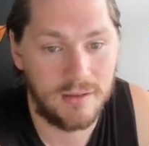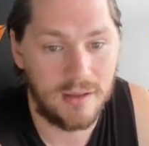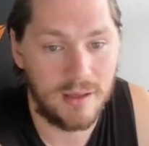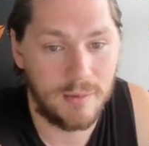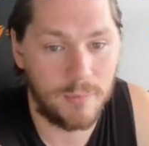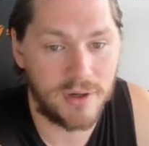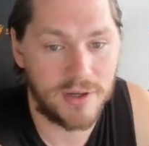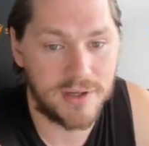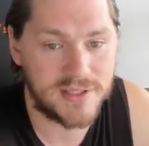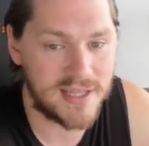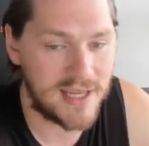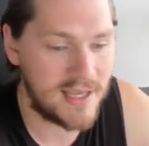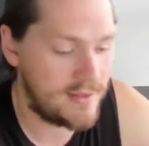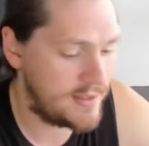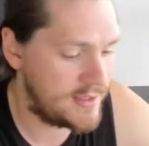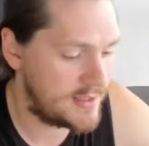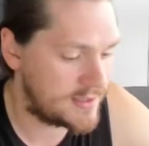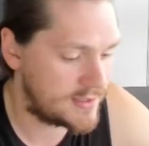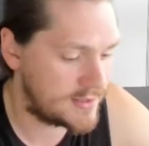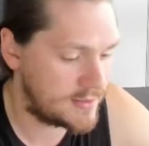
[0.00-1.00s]
And when I say
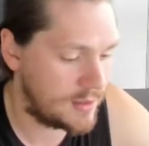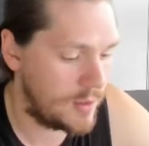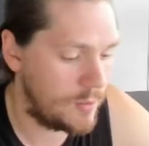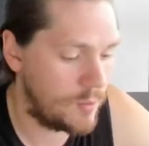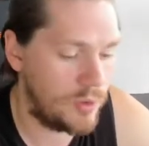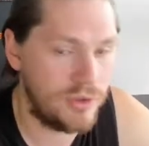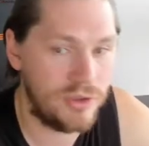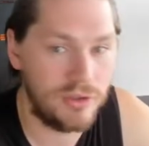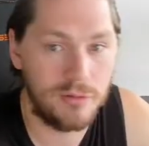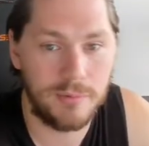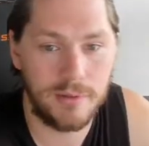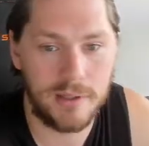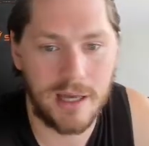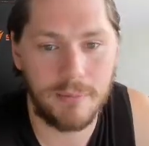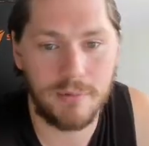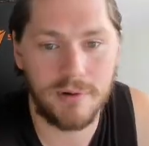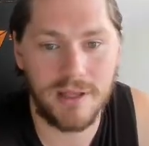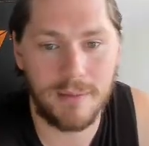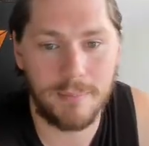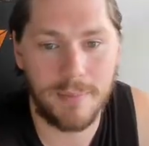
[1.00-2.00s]
this, I want you to be
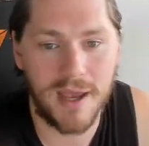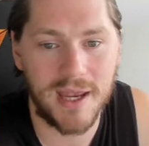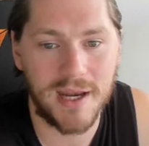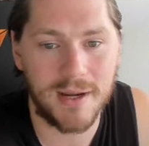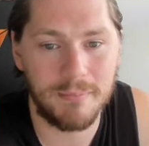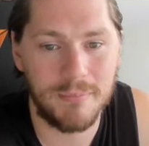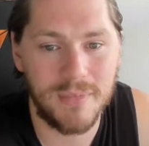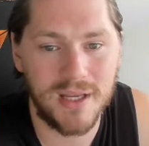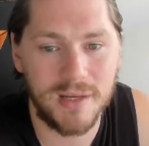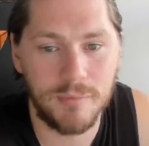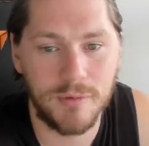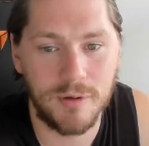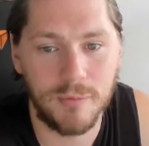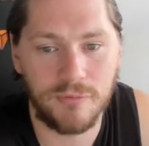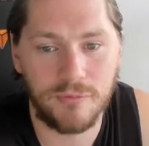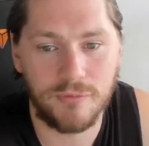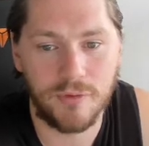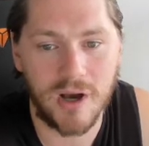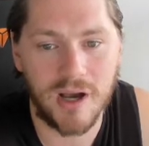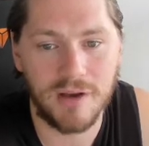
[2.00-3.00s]
able to get paid a minimum
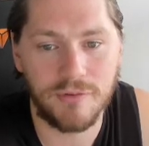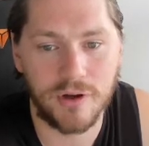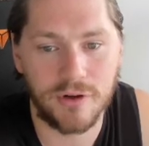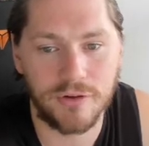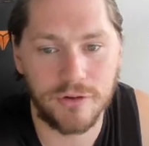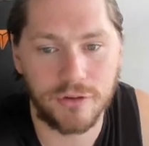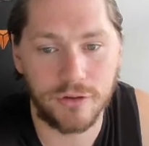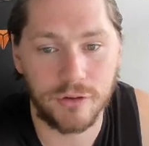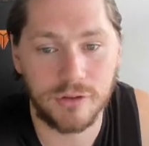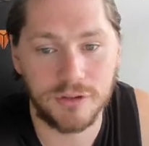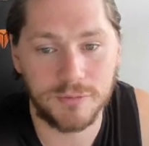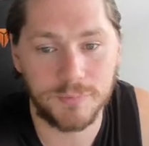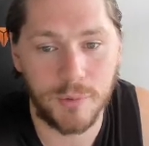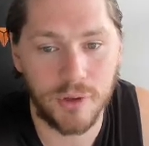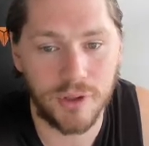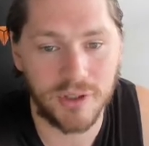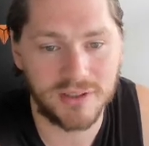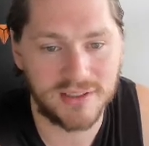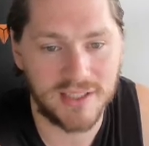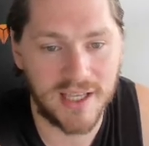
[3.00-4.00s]
of $500
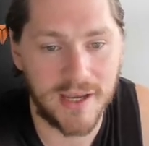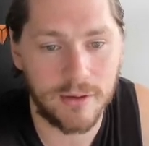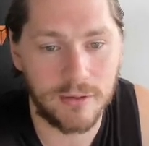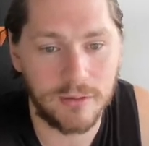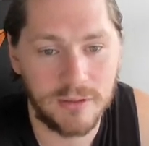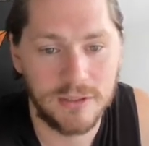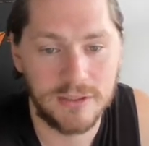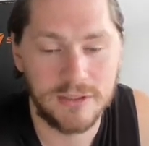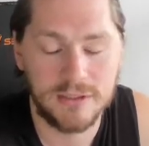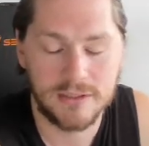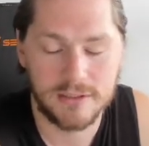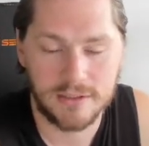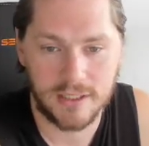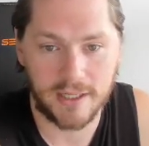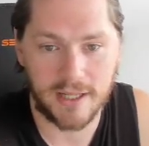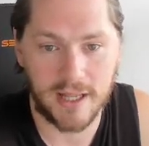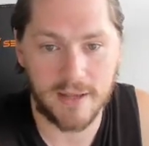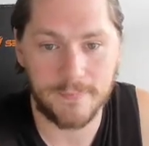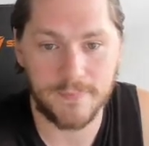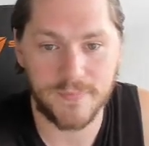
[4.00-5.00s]
per sale,
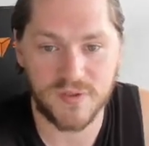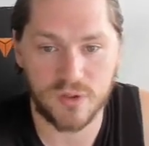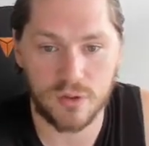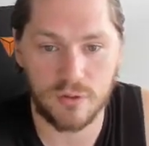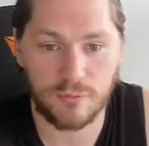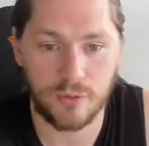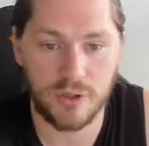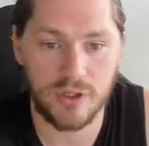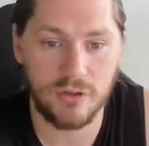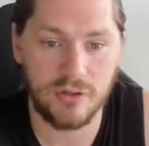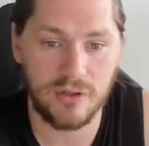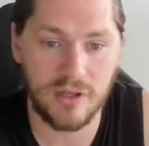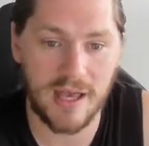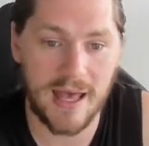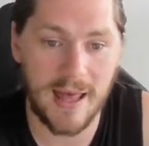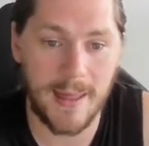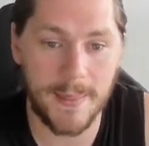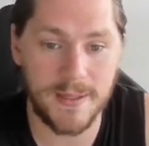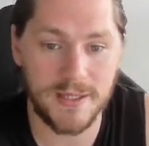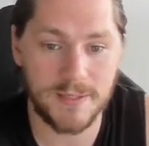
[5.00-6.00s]
okay? So if we,
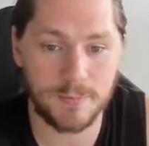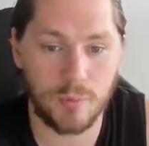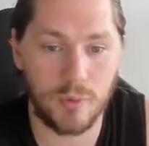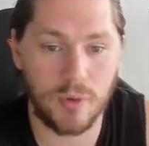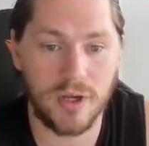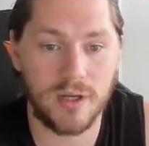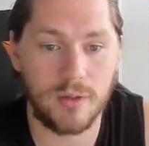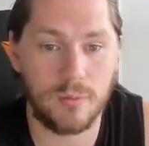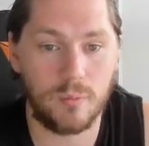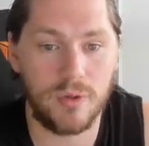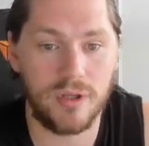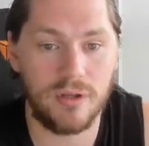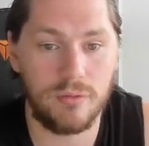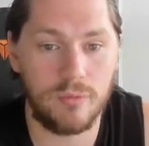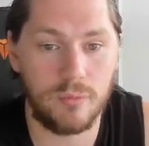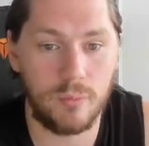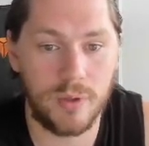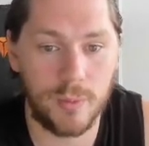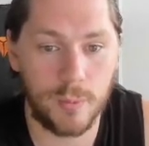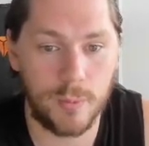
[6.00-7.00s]
at this point, we
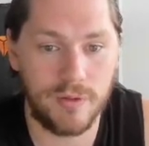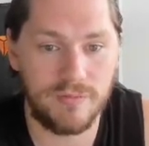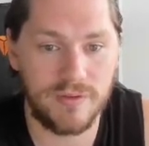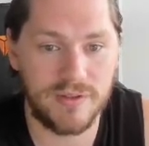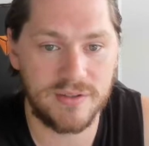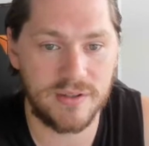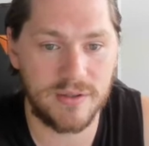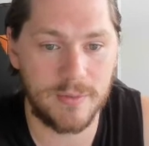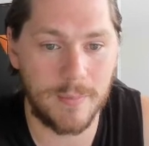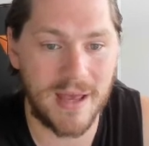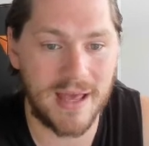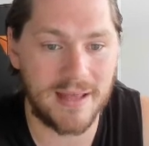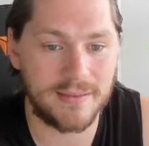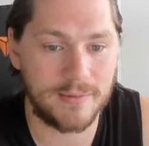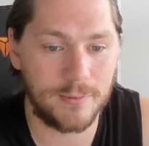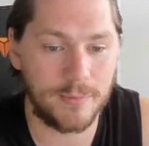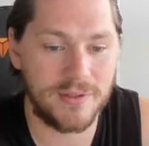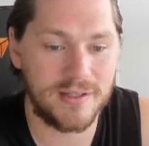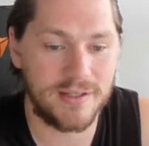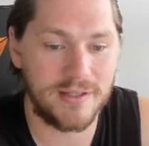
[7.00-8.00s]
revisit the math
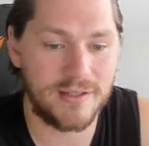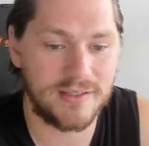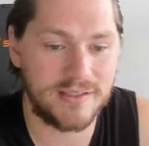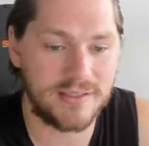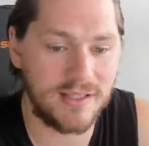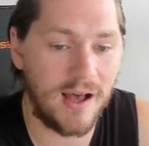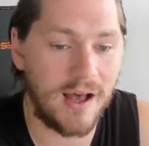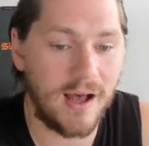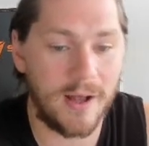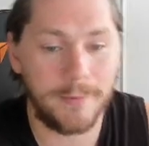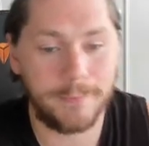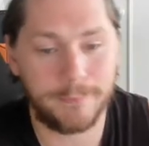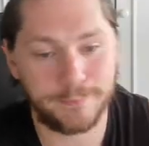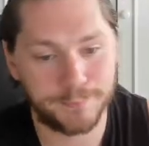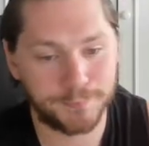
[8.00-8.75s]
that we did at the start,